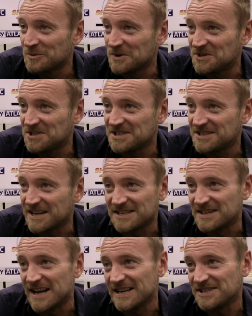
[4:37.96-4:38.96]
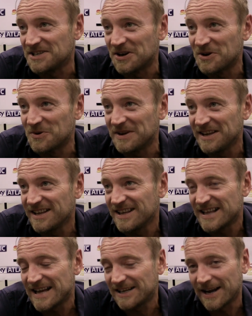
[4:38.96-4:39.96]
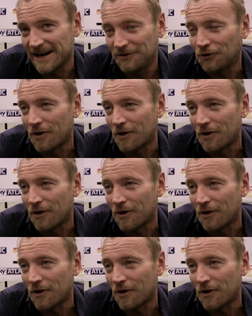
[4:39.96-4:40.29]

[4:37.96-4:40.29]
which is nice, you know, that kind of